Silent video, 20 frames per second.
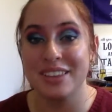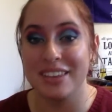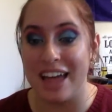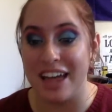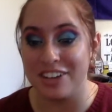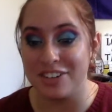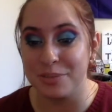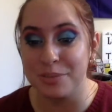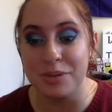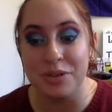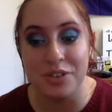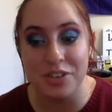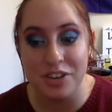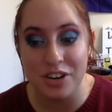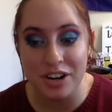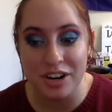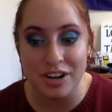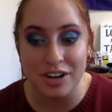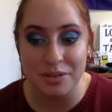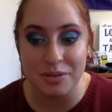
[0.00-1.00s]
Lash
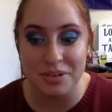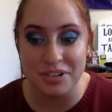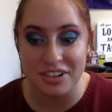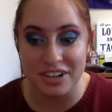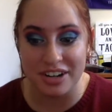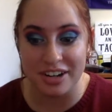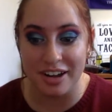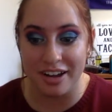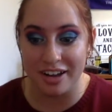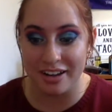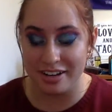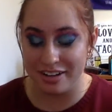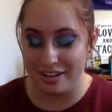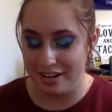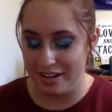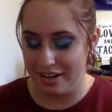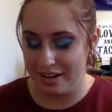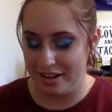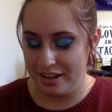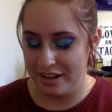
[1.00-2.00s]
Booster, which I got
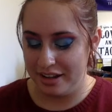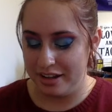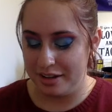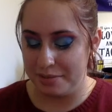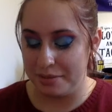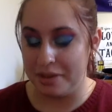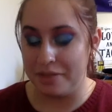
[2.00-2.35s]
in